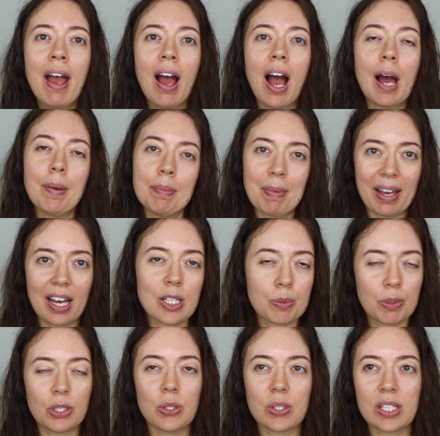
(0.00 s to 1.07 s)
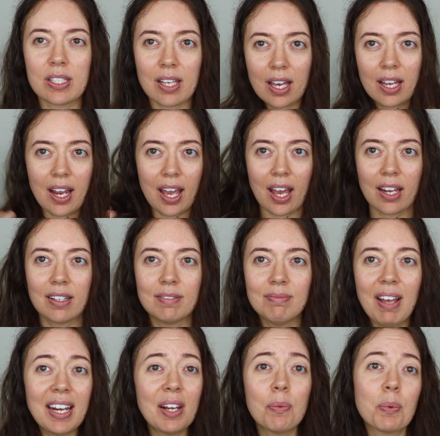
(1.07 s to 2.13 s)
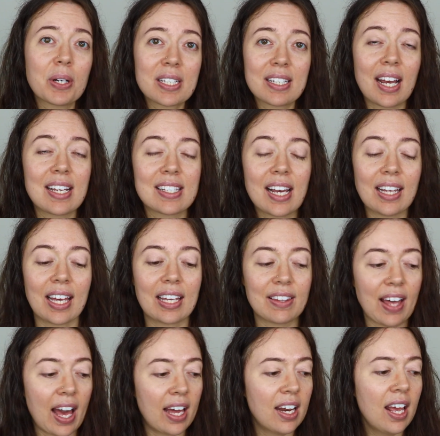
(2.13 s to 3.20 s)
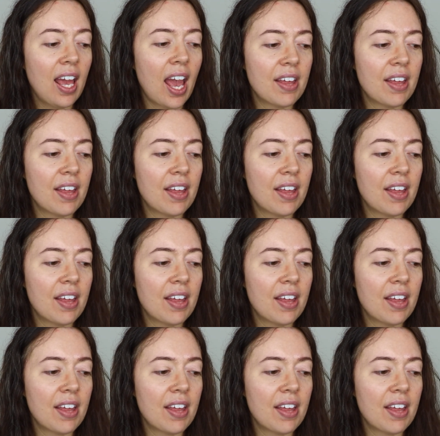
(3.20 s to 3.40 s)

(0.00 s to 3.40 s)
And my husband uses it and it works nice. I like that.